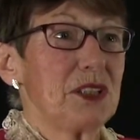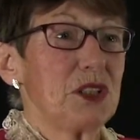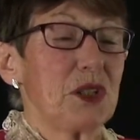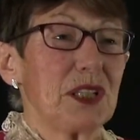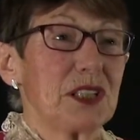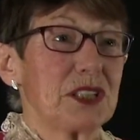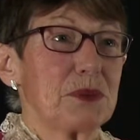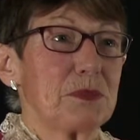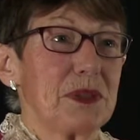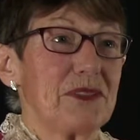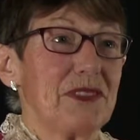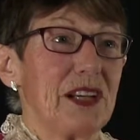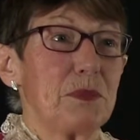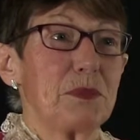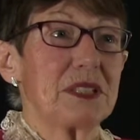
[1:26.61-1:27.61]
and you had to be
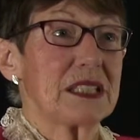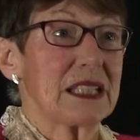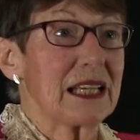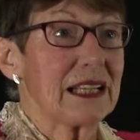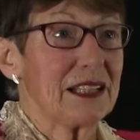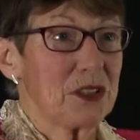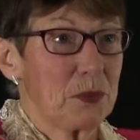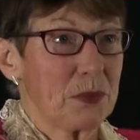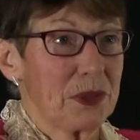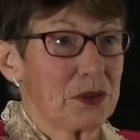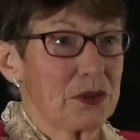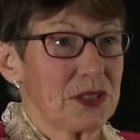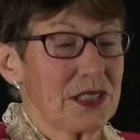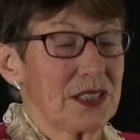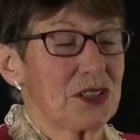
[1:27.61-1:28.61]
very particular
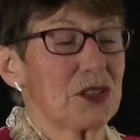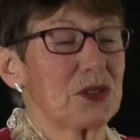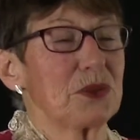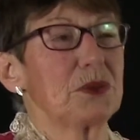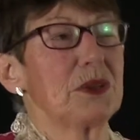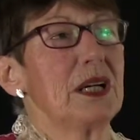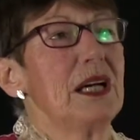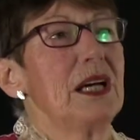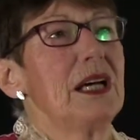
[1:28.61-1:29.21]
about it. So,